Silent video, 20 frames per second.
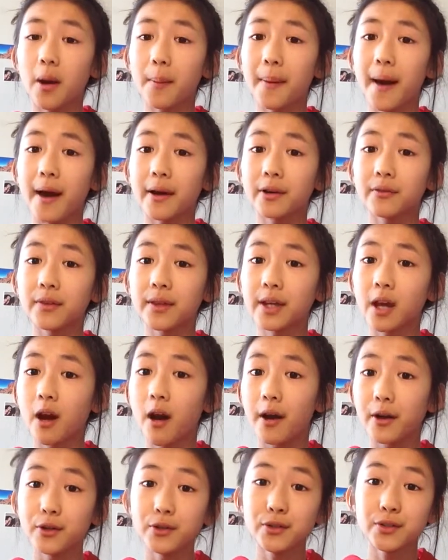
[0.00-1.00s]
a pack of like
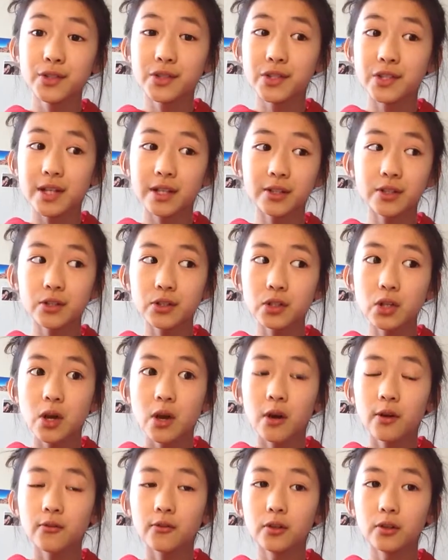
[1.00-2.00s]
100 stickers
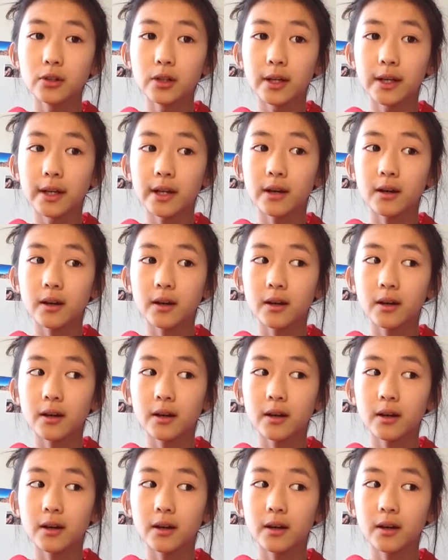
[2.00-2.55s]
for like